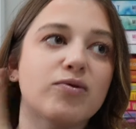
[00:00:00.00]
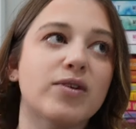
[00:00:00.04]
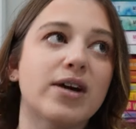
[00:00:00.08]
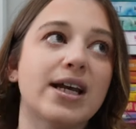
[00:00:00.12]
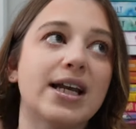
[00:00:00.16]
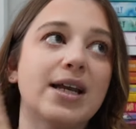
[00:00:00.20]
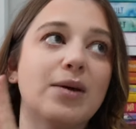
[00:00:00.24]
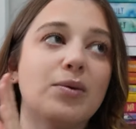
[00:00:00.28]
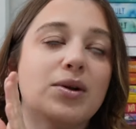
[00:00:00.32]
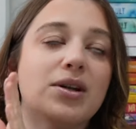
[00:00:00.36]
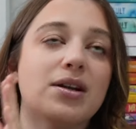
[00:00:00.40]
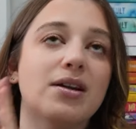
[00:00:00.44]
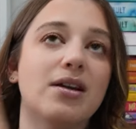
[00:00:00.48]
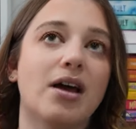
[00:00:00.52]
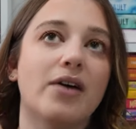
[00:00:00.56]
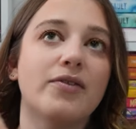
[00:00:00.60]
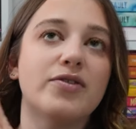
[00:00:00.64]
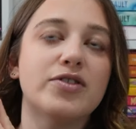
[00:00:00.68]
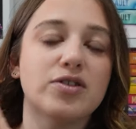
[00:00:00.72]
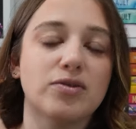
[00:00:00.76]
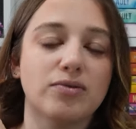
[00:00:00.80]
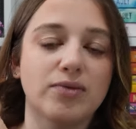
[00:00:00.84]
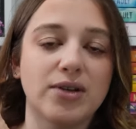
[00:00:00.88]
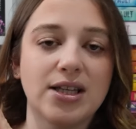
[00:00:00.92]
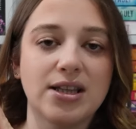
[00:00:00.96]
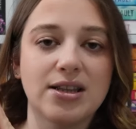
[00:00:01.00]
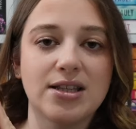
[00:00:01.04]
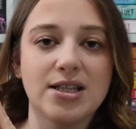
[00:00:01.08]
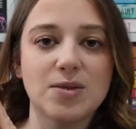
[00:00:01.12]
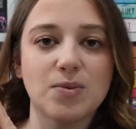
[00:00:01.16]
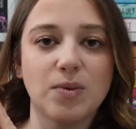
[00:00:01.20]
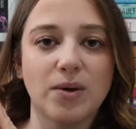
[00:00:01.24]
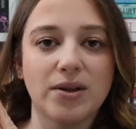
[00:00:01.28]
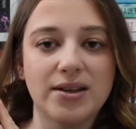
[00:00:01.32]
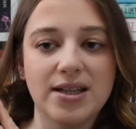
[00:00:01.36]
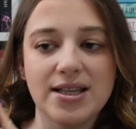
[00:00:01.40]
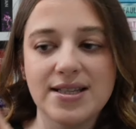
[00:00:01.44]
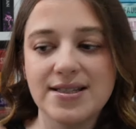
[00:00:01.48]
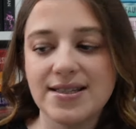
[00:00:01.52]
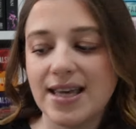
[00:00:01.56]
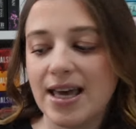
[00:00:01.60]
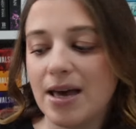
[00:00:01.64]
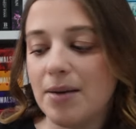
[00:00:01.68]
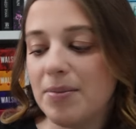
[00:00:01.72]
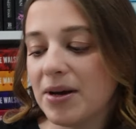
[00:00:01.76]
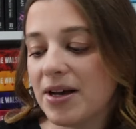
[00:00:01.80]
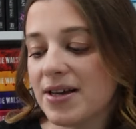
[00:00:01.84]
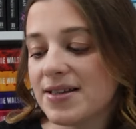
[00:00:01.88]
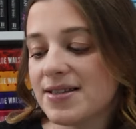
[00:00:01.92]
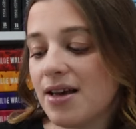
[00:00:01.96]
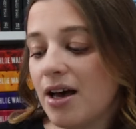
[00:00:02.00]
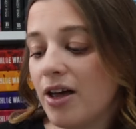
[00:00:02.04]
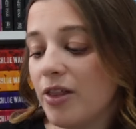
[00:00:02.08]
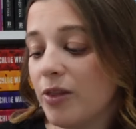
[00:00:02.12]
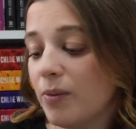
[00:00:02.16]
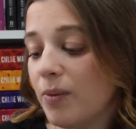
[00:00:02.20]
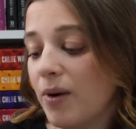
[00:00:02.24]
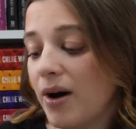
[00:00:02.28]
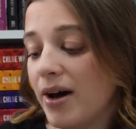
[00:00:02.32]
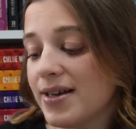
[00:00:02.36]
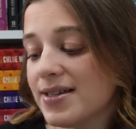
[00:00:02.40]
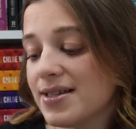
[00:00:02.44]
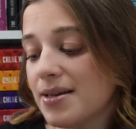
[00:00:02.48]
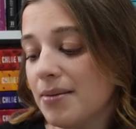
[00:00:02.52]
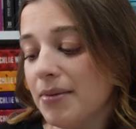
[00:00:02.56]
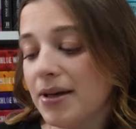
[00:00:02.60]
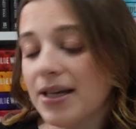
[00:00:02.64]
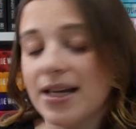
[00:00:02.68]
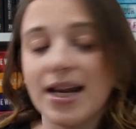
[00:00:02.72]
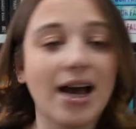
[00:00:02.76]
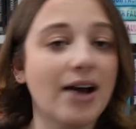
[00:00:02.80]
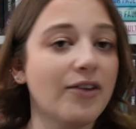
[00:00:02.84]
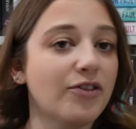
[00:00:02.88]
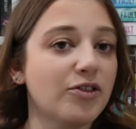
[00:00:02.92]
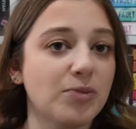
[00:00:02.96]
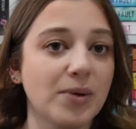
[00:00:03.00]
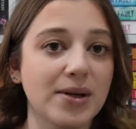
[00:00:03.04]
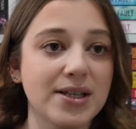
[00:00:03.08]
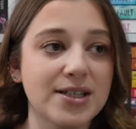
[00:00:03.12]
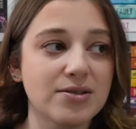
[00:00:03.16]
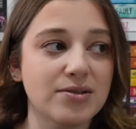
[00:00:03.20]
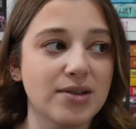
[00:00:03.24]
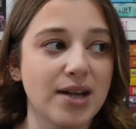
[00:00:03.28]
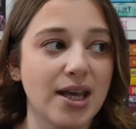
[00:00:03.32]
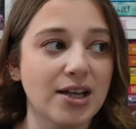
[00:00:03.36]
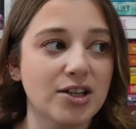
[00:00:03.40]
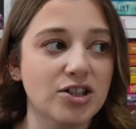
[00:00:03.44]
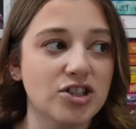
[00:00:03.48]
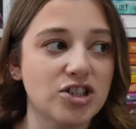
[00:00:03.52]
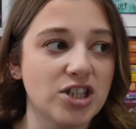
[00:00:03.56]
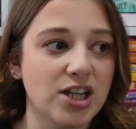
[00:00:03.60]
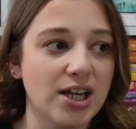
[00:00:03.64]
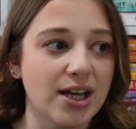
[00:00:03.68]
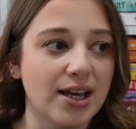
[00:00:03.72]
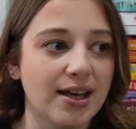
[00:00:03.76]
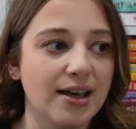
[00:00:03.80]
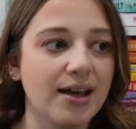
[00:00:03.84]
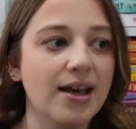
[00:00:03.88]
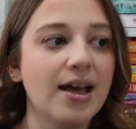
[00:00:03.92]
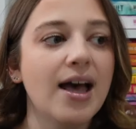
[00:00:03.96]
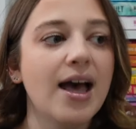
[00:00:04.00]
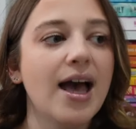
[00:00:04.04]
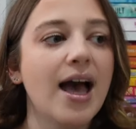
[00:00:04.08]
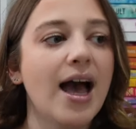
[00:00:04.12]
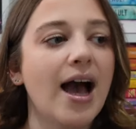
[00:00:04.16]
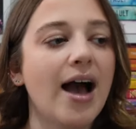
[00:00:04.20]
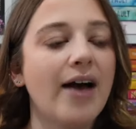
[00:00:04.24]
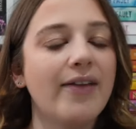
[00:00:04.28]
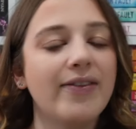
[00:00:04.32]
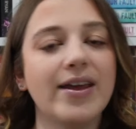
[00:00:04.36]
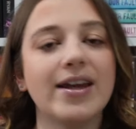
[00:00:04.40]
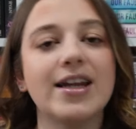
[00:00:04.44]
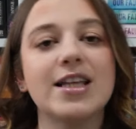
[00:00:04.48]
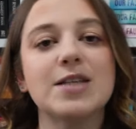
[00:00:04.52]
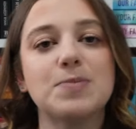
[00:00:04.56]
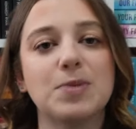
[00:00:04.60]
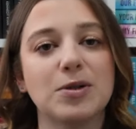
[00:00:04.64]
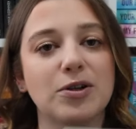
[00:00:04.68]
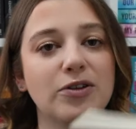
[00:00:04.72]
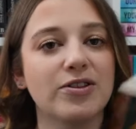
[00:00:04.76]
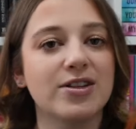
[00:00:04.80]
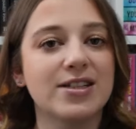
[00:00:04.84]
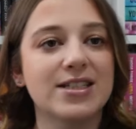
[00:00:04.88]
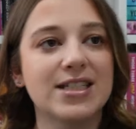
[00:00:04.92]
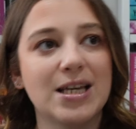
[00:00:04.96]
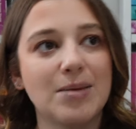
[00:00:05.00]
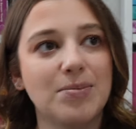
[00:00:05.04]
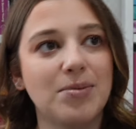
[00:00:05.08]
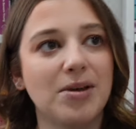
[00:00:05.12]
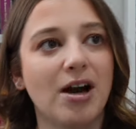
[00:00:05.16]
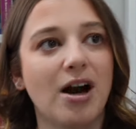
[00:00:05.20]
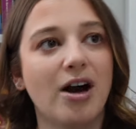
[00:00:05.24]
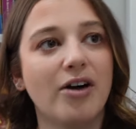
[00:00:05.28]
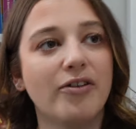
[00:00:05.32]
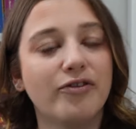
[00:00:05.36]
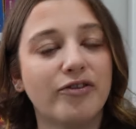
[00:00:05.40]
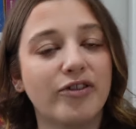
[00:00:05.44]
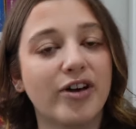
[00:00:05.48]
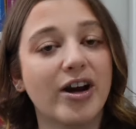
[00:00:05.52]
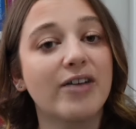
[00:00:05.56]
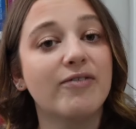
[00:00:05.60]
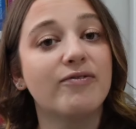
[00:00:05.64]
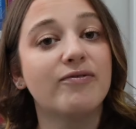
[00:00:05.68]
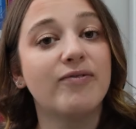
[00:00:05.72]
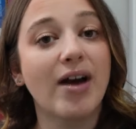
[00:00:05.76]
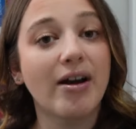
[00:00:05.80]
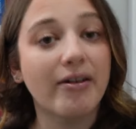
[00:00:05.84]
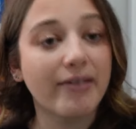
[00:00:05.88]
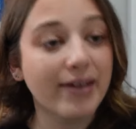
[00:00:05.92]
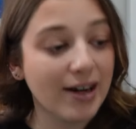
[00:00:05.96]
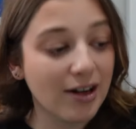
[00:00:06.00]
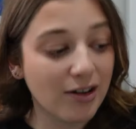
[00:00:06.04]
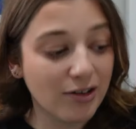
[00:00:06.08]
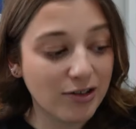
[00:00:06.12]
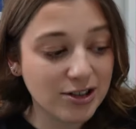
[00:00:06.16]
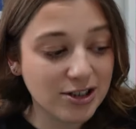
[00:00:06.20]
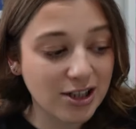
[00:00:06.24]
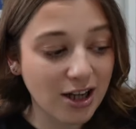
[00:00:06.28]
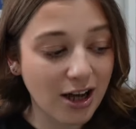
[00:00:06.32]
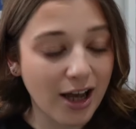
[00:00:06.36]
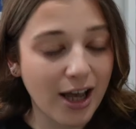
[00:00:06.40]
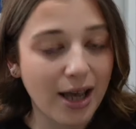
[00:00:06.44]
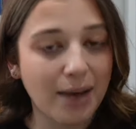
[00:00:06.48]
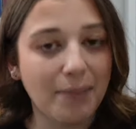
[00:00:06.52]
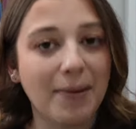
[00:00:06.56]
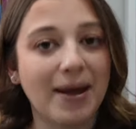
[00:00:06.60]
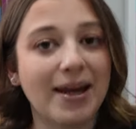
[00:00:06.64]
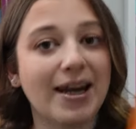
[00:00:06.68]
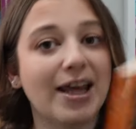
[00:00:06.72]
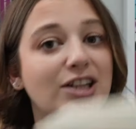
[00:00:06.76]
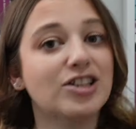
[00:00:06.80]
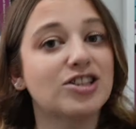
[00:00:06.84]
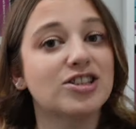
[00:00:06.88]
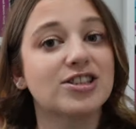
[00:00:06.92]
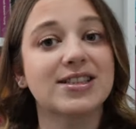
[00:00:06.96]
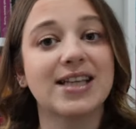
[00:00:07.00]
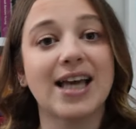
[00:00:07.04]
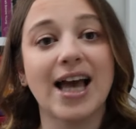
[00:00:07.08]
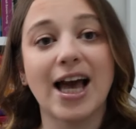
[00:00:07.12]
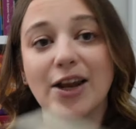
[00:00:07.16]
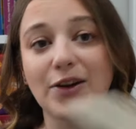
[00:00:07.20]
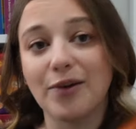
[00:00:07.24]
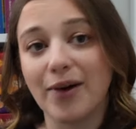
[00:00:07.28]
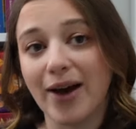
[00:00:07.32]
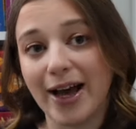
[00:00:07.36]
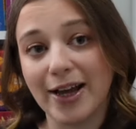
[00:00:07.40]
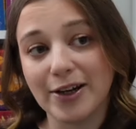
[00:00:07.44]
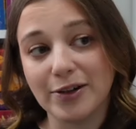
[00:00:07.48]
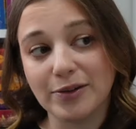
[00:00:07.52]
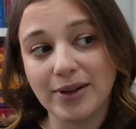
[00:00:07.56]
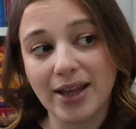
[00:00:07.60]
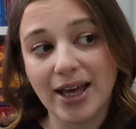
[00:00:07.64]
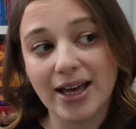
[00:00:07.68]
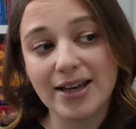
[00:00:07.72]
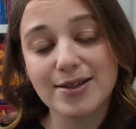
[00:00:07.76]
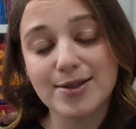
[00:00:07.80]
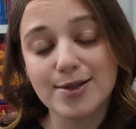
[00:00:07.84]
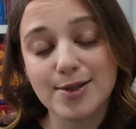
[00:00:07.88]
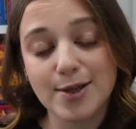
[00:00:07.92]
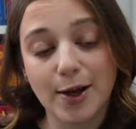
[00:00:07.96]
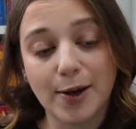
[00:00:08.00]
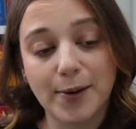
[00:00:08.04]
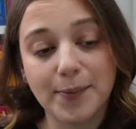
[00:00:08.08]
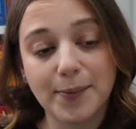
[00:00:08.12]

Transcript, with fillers: really would love to read this one this year, because otherwise I'm gonna have to wait till next year, and then it's been on the T B R for a very long time and I just cannot handle that. So